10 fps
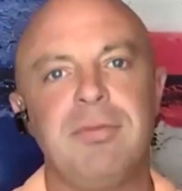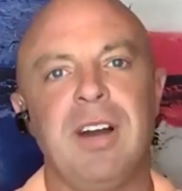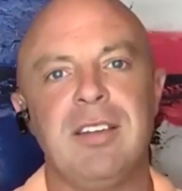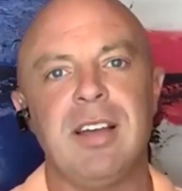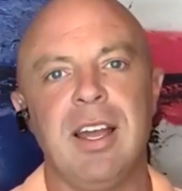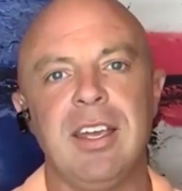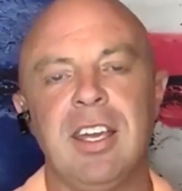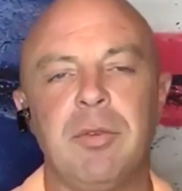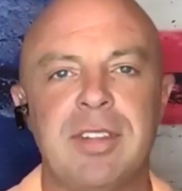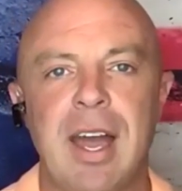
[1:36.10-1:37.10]
advice I can
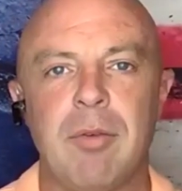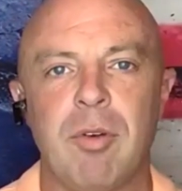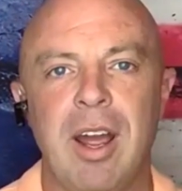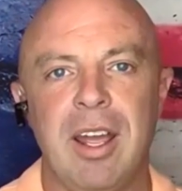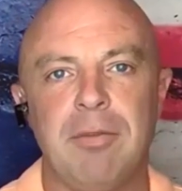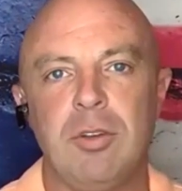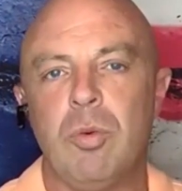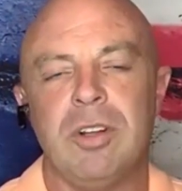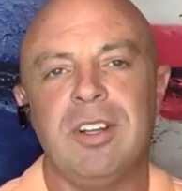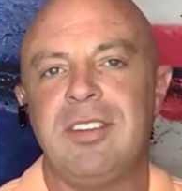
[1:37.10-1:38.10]
give with that, Ray, if you
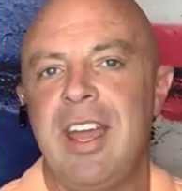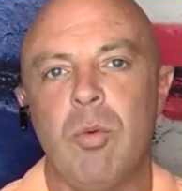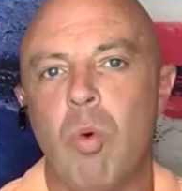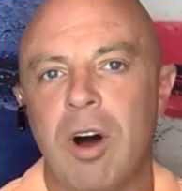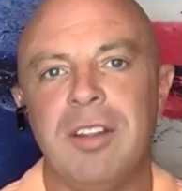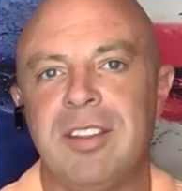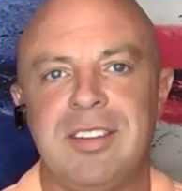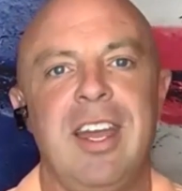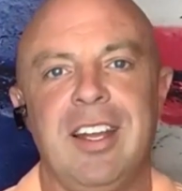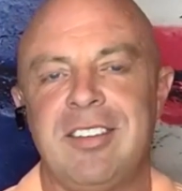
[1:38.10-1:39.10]
wanted to take one
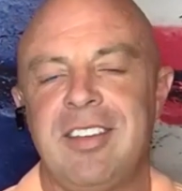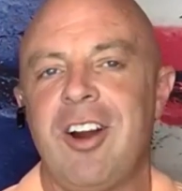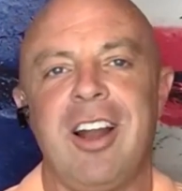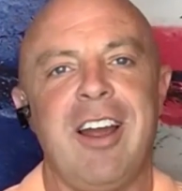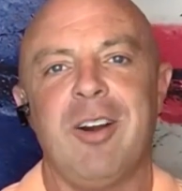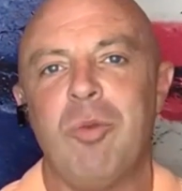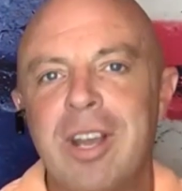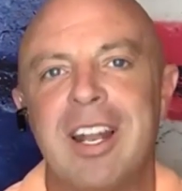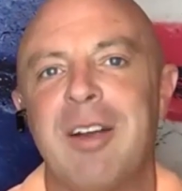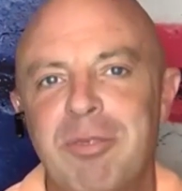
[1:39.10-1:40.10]
thing and say, all right, Eric, what
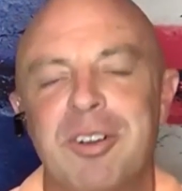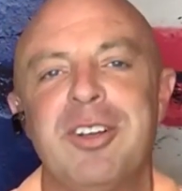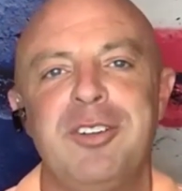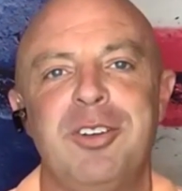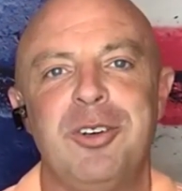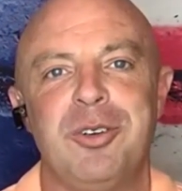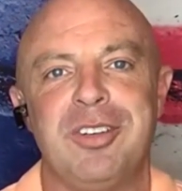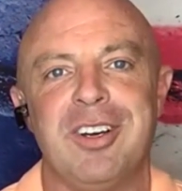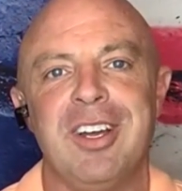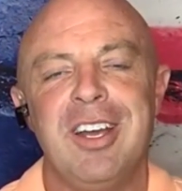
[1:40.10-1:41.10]
can I really do
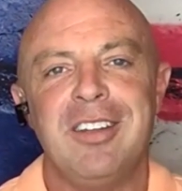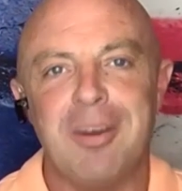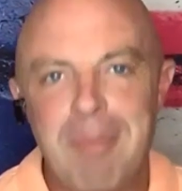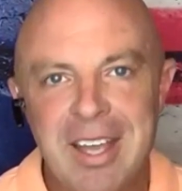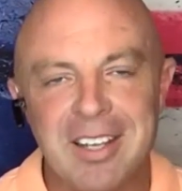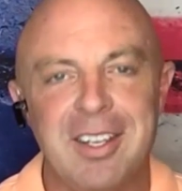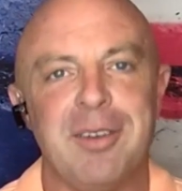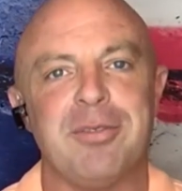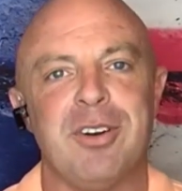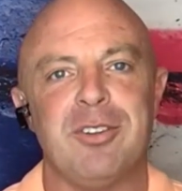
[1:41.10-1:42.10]
to, to make a
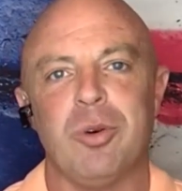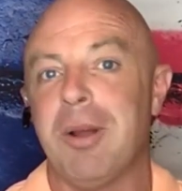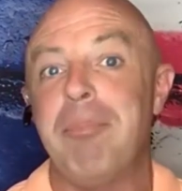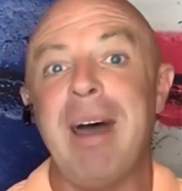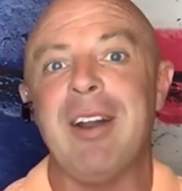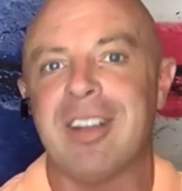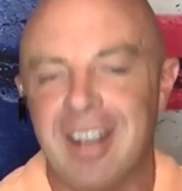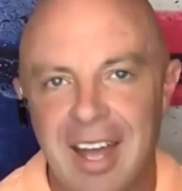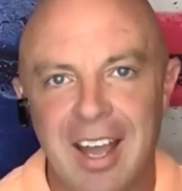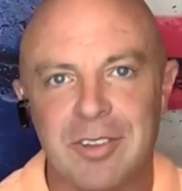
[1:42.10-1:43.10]
difference or to better
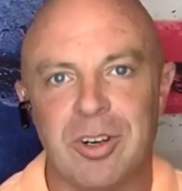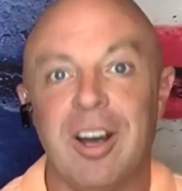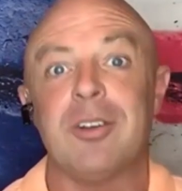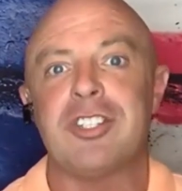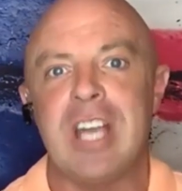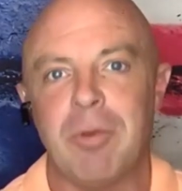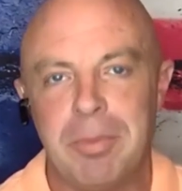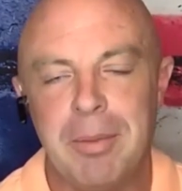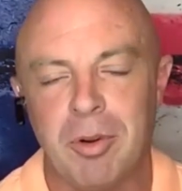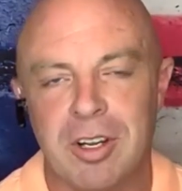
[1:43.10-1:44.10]
connect or to understand where
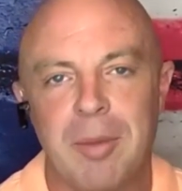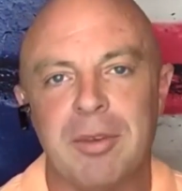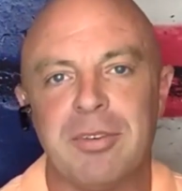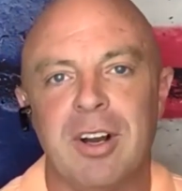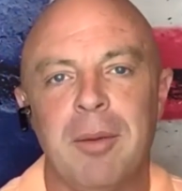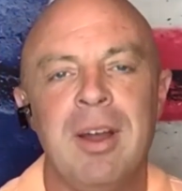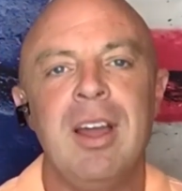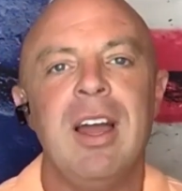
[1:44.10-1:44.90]
people are coming from?